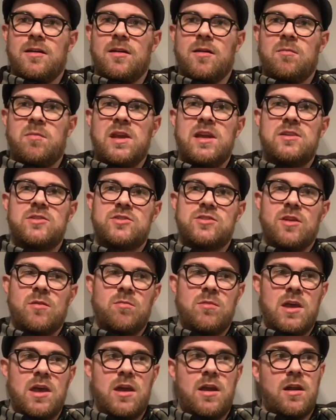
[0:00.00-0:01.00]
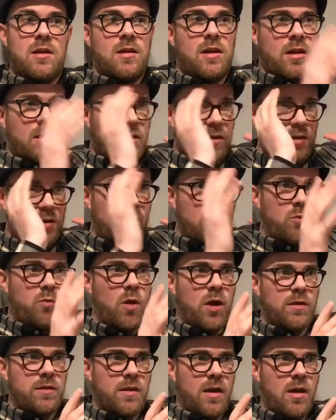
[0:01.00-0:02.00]
a bass drum there, and
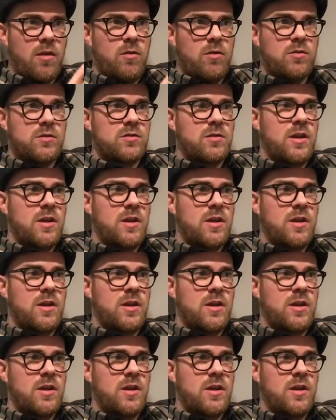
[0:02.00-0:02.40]
worked it out.